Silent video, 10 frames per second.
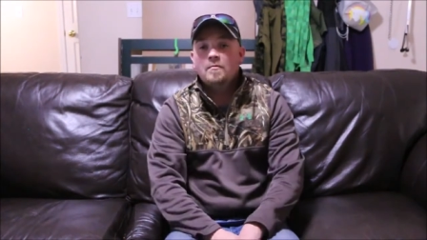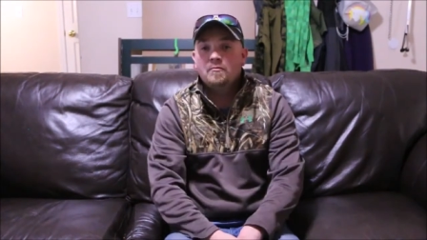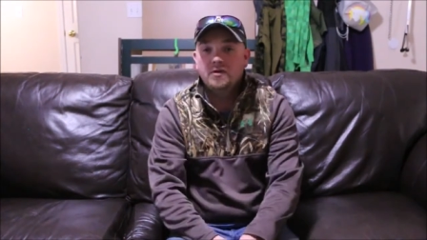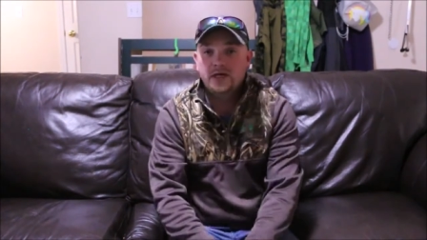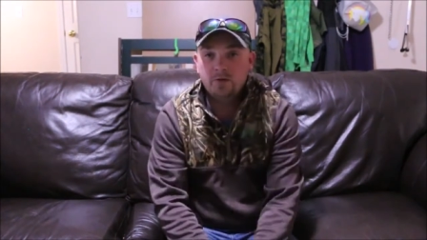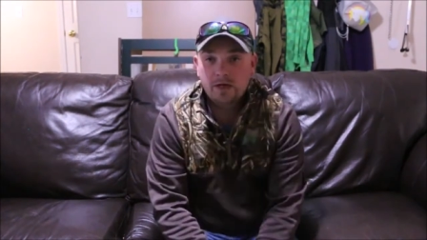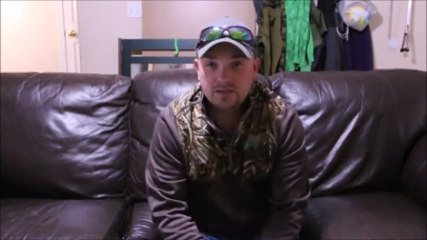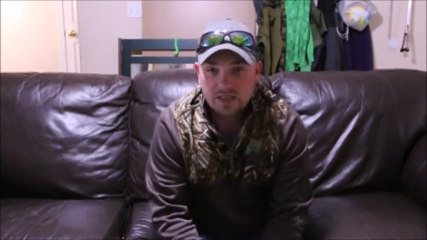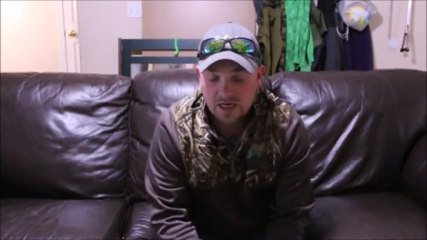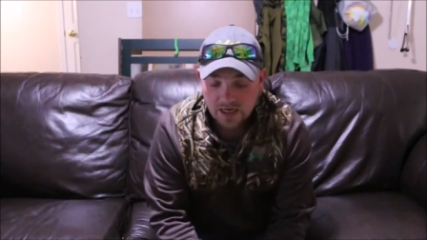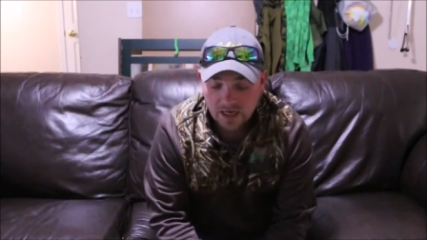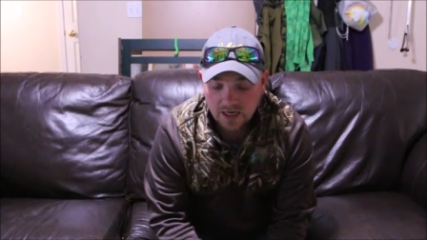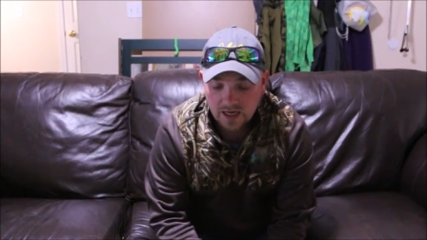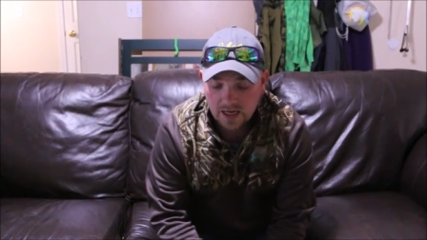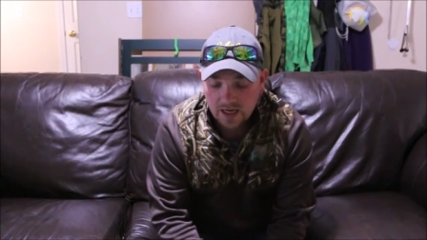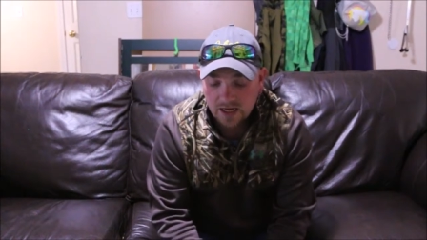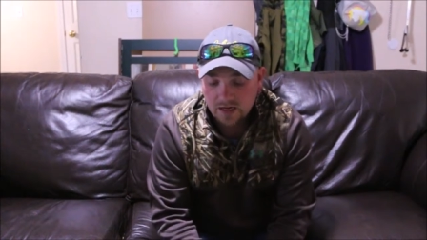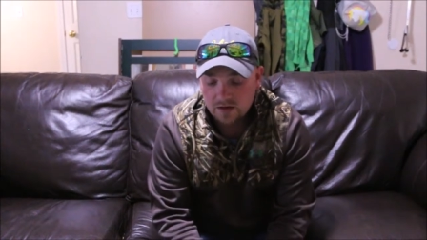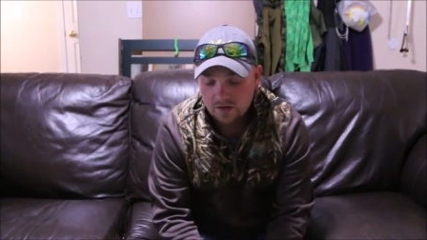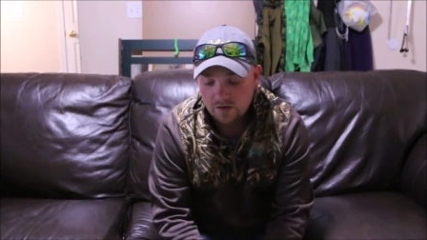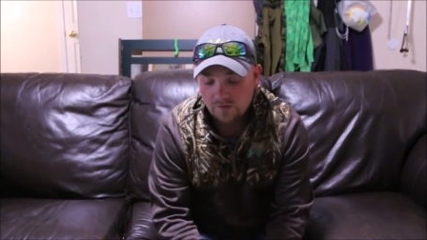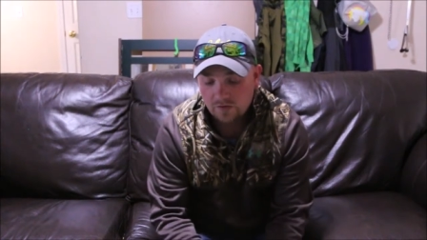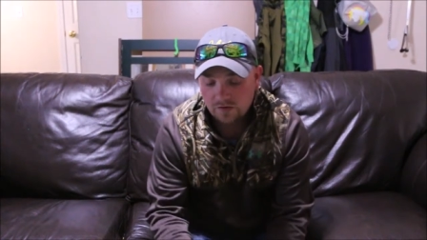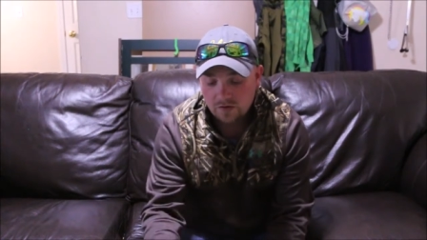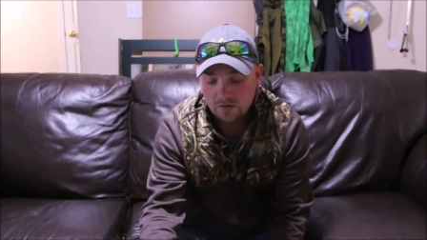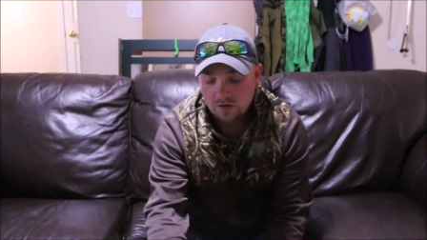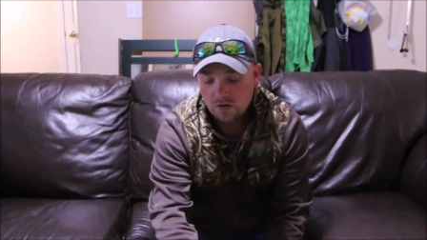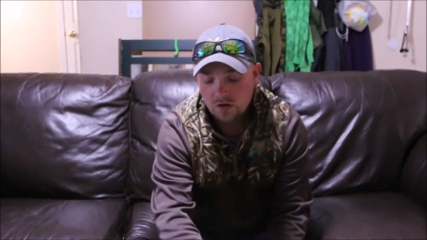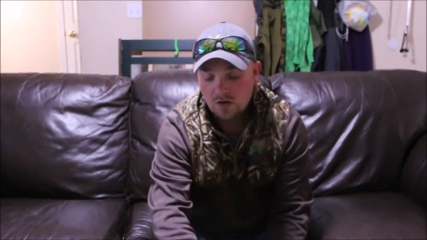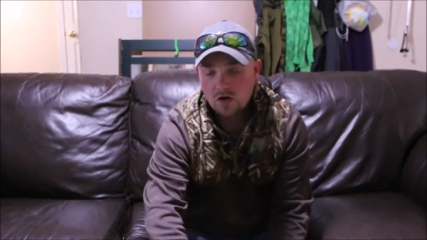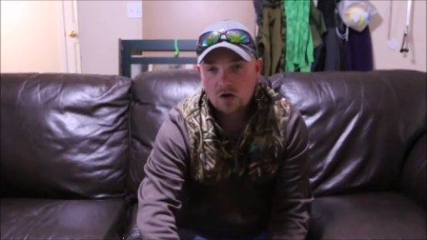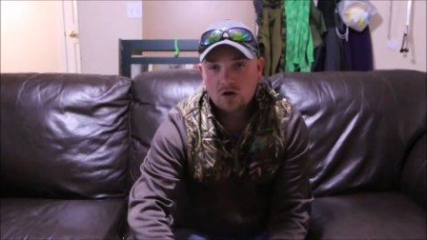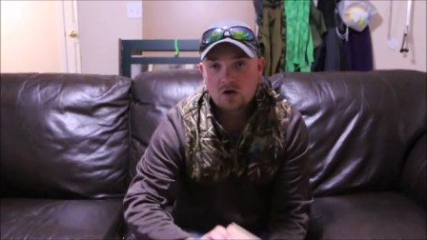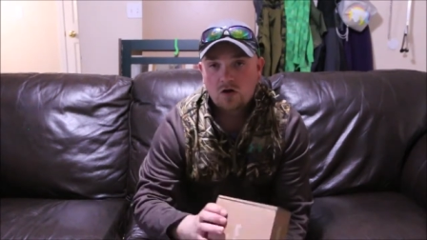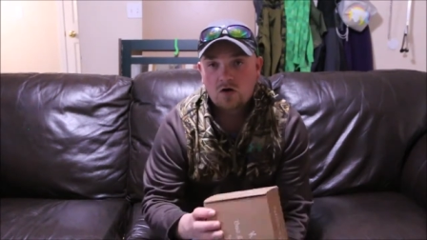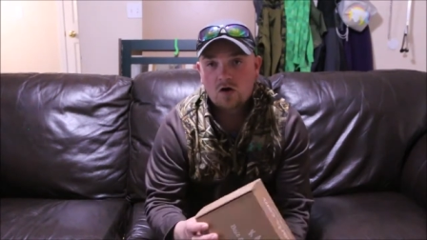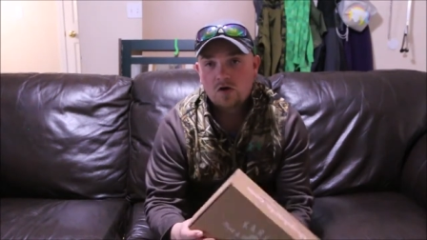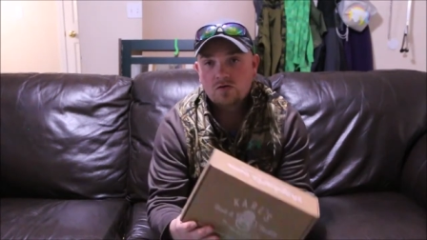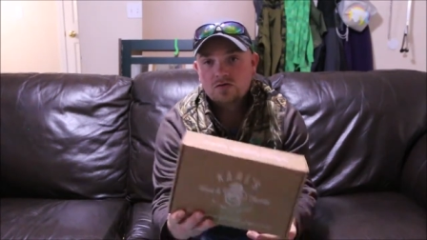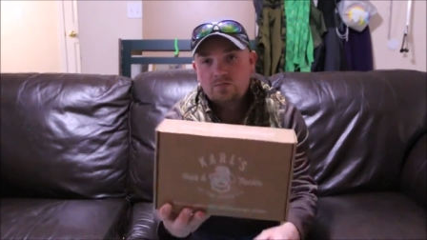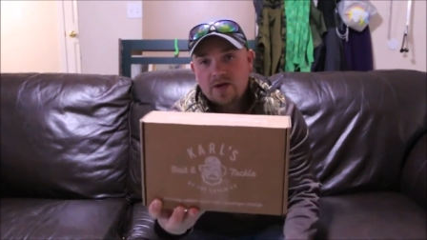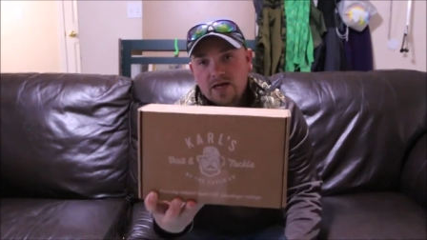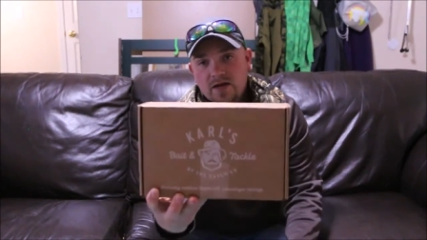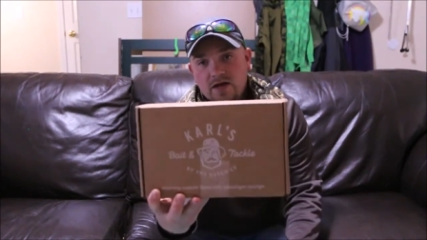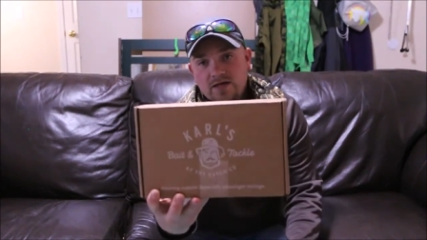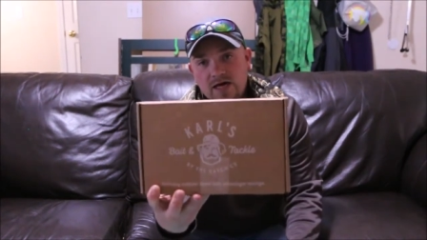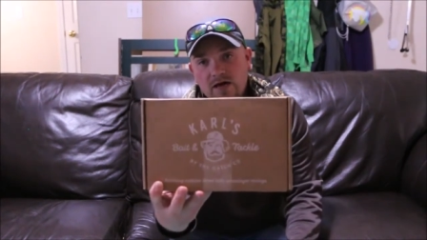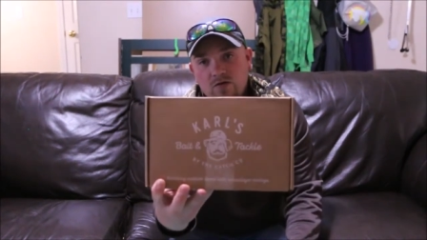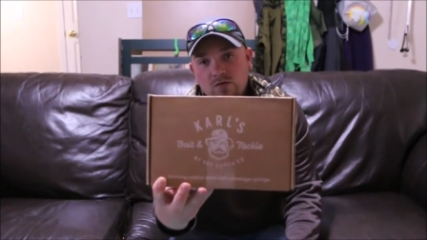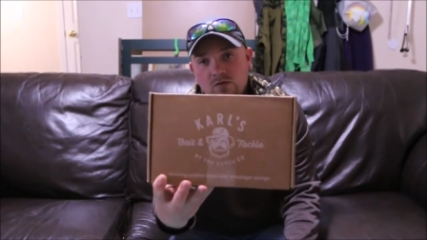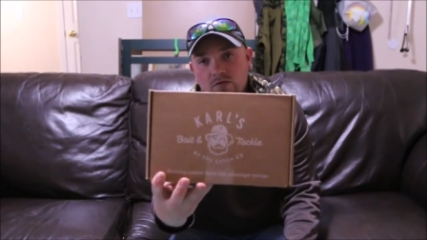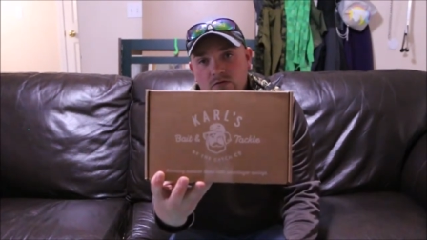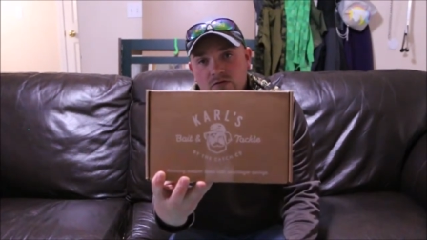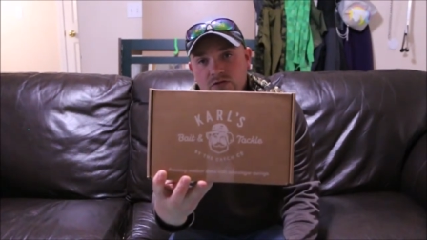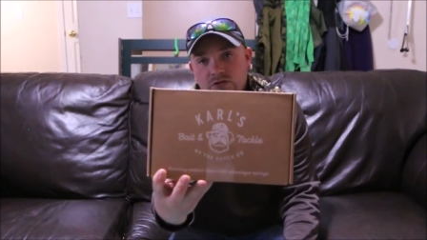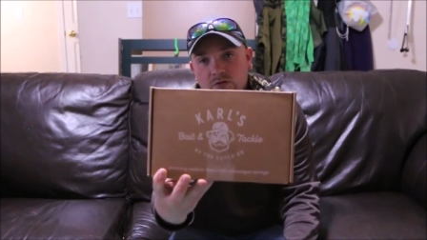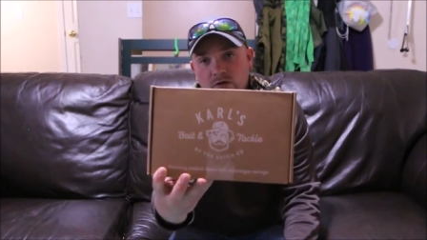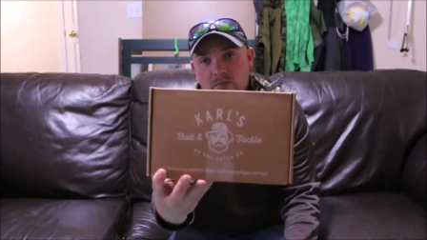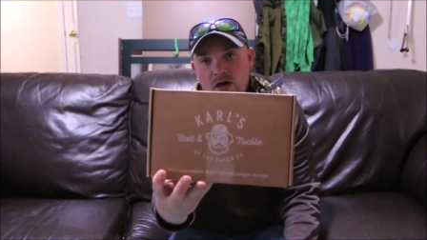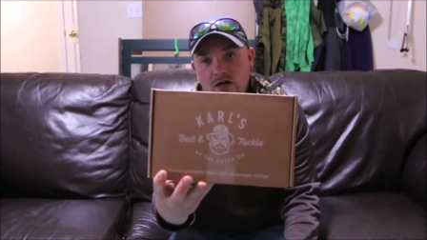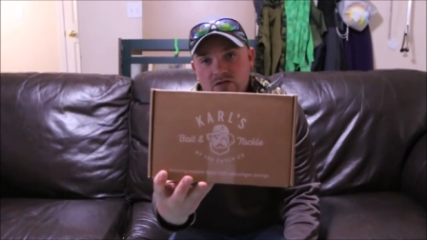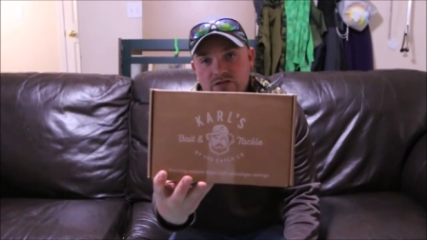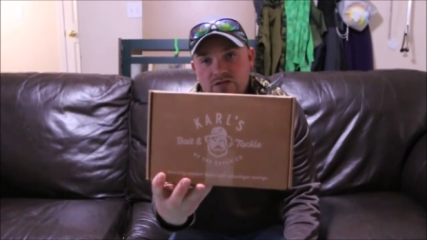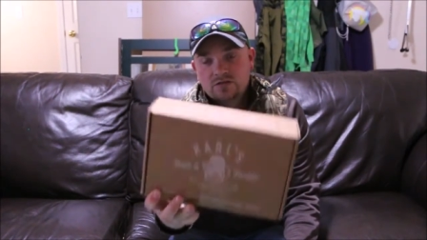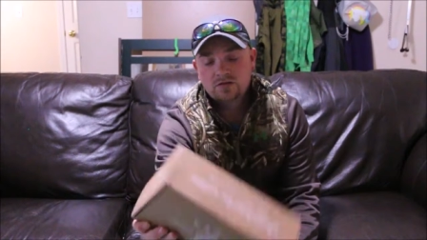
anyways, I got another Karl's bait and tackle to unbox.